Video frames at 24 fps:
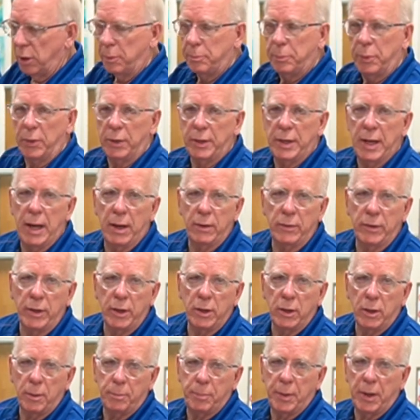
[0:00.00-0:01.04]
put down
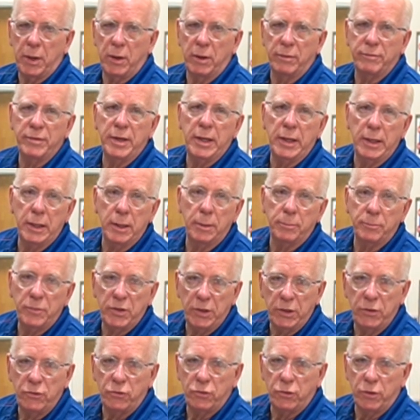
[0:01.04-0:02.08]
here a pair of
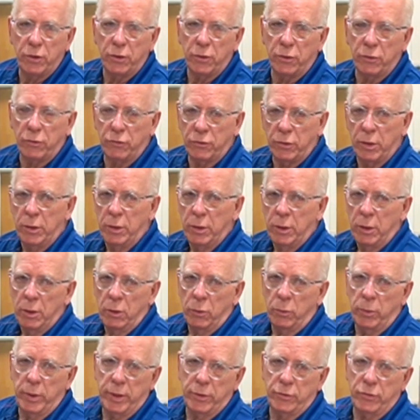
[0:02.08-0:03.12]
EMT shears,
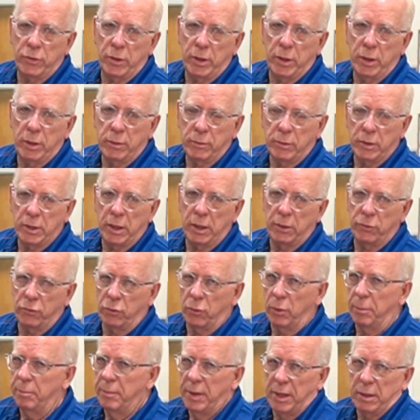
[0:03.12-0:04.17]
which cut
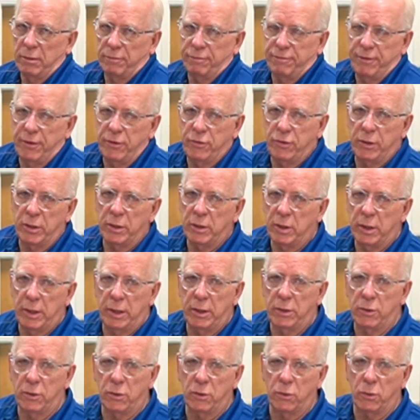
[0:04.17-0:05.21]
through a metal fishing
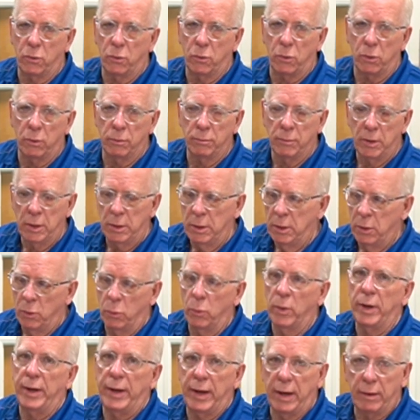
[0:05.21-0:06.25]
leader or
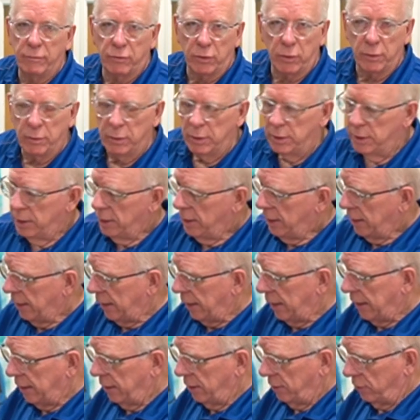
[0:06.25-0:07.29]
whatever.
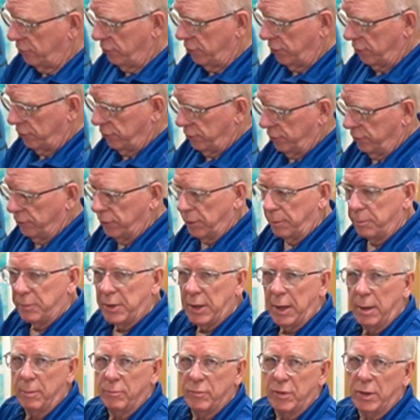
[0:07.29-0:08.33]
And it just,
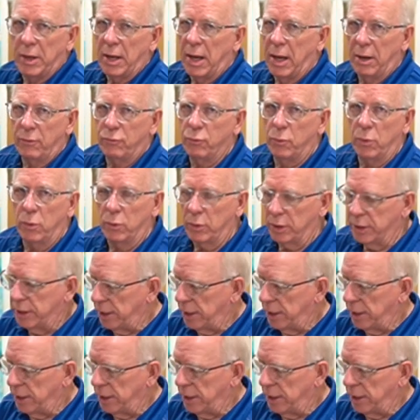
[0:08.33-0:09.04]
sometimes the knife won't